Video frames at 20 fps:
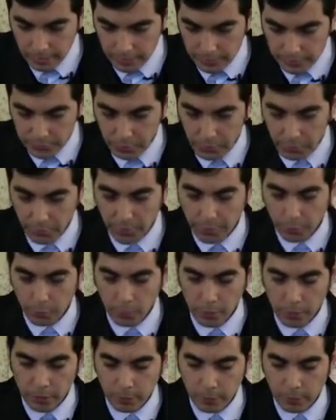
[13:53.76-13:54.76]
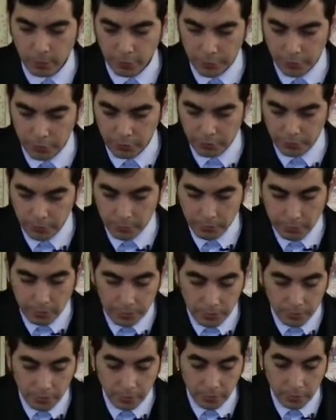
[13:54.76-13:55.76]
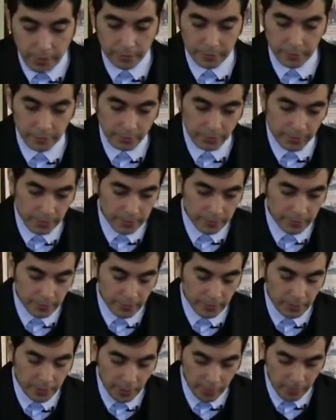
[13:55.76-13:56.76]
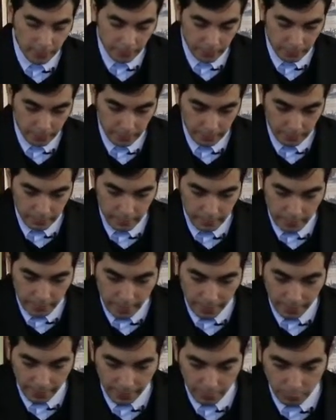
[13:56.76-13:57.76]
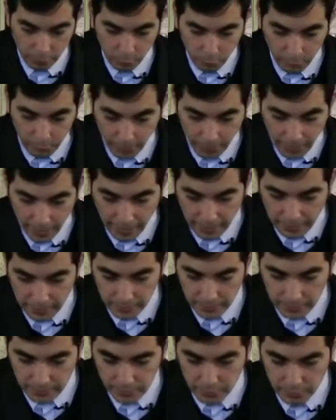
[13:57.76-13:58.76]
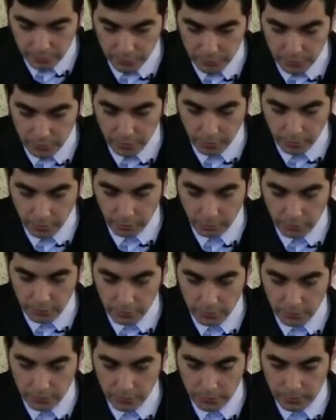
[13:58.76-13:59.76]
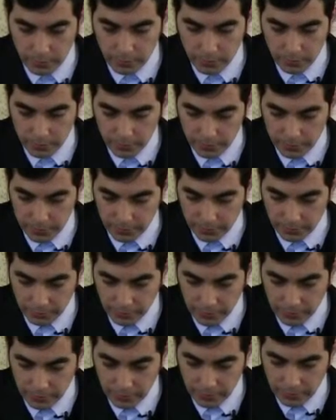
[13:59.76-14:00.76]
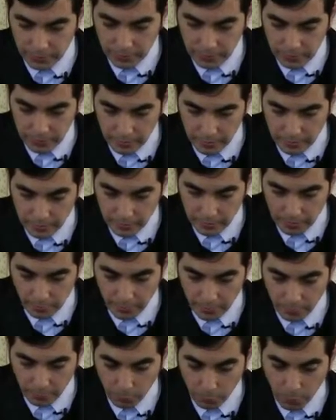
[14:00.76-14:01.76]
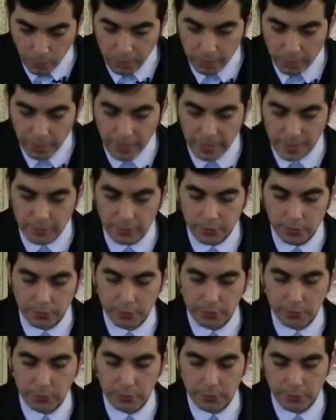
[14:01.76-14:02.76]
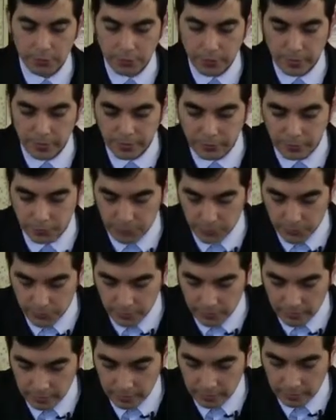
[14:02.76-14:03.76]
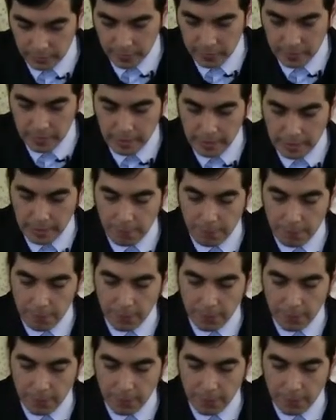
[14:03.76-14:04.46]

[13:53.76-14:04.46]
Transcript: He saw that one portion of Scripture explains another, and that one passage was close to his understanding when one passage was close to his understanding, he